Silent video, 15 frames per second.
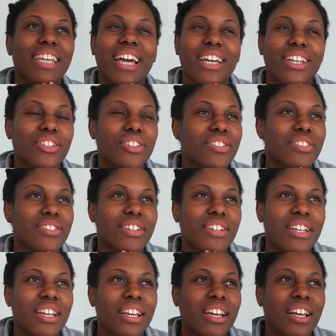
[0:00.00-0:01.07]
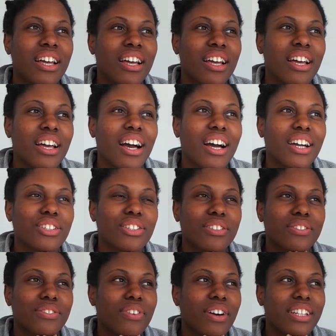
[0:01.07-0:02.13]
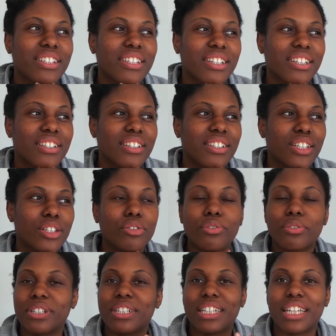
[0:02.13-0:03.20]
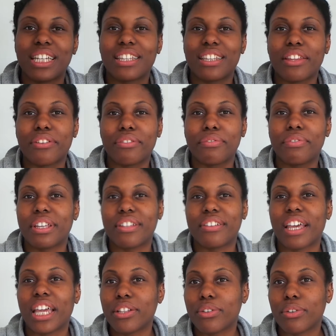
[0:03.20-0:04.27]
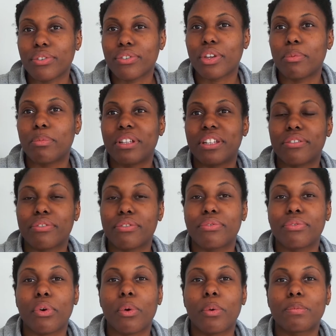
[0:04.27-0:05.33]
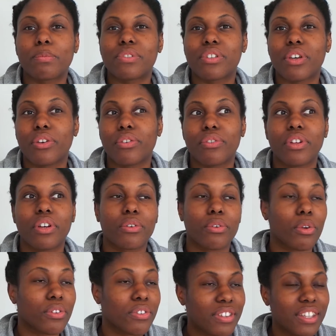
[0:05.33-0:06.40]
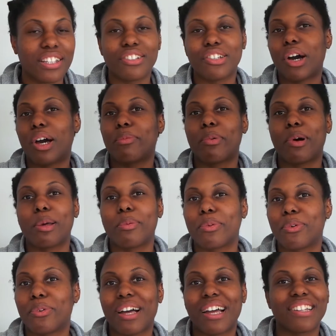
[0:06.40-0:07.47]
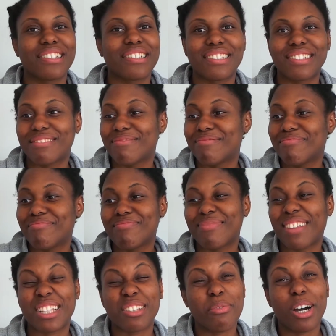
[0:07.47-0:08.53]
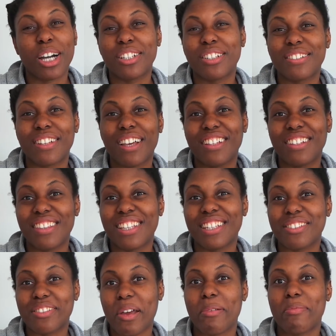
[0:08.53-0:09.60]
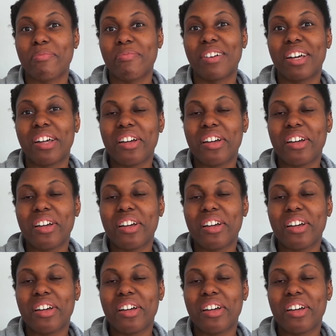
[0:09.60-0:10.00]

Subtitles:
yeah, I just find it intriguing that the fig takes on so many different forms across the entire Bible, and that's why I decided this time